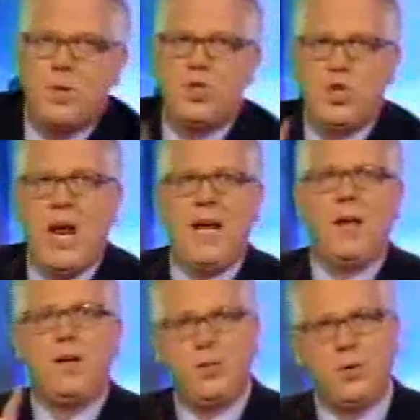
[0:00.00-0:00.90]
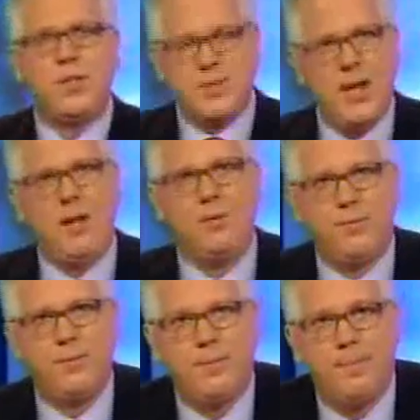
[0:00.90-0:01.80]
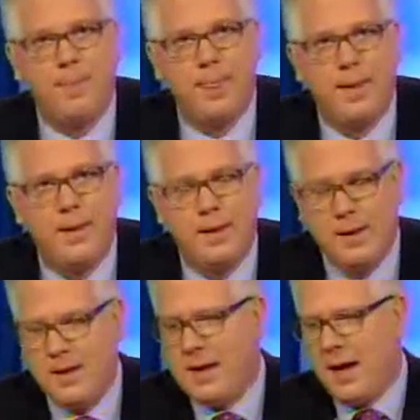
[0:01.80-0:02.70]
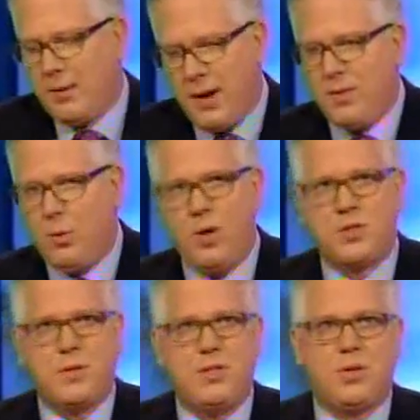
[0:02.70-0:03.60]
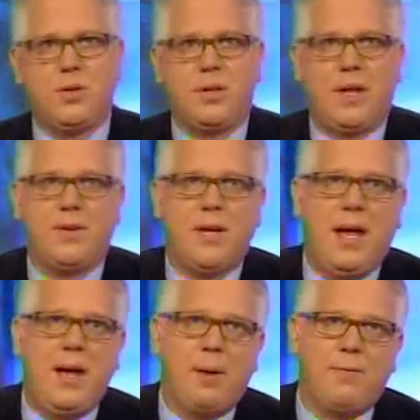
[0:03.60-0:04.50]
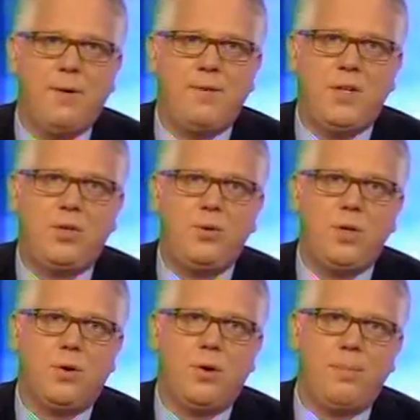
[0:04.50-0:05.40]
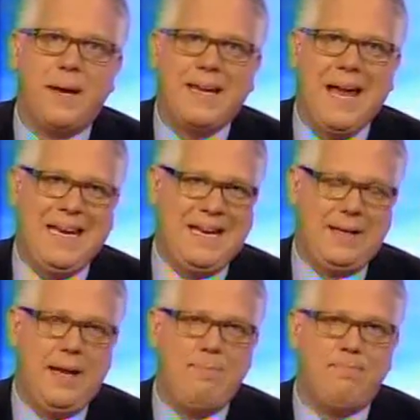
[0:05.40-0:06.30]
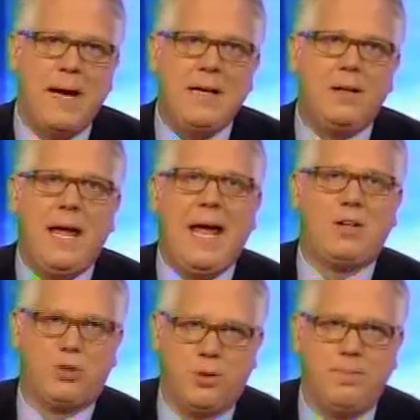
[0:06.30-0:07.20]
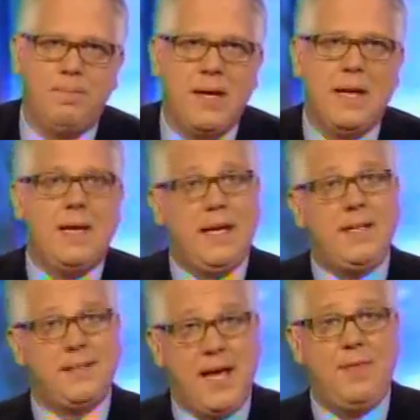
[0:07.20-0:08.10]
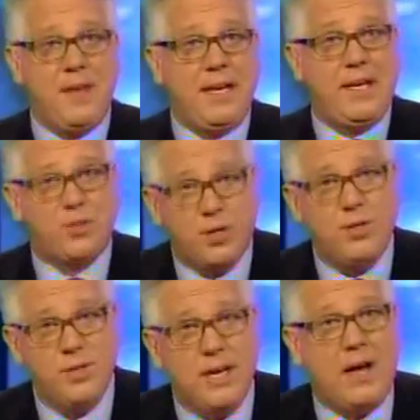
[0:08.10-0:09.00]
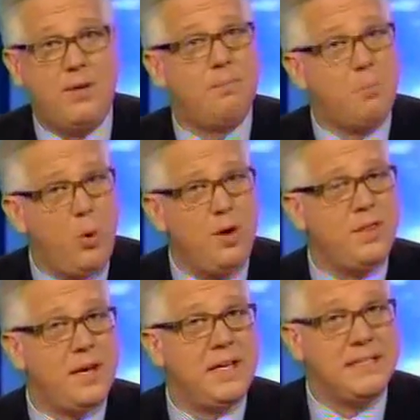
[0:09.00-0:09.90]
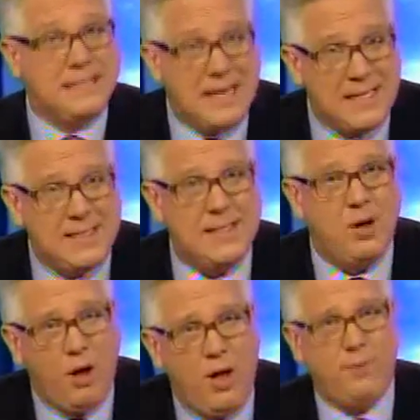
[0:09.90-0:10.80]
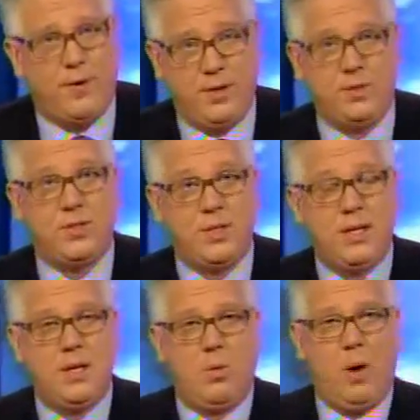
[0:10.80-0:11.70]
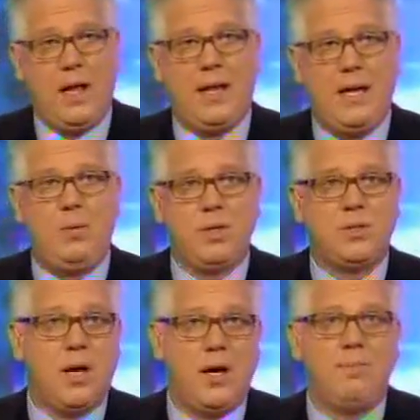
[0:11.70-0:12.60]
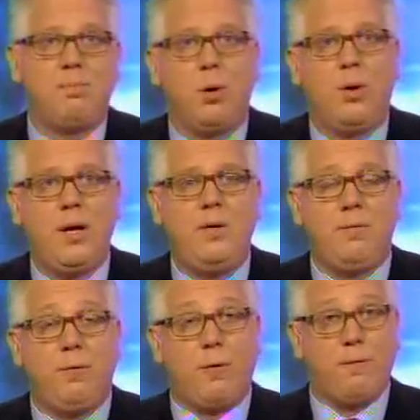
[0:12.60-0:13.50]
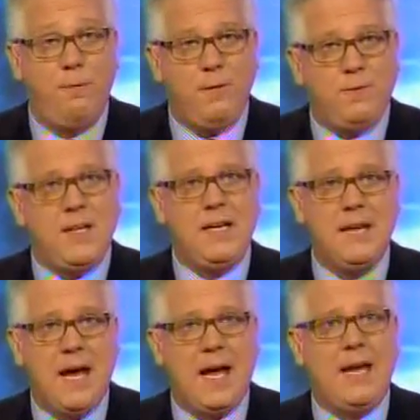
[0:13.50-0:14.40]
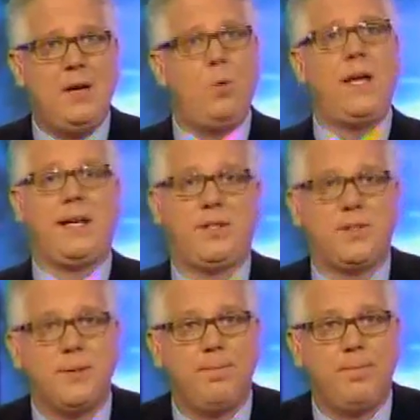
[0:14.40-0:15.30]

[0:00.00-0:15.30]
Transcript: Check yourself. I read in the Wall Street Journal the other day about a 52 year old mechanic named Michael Hatchell. He said that he turned down more than a dozen offers while he was unemployed for 59 weeks.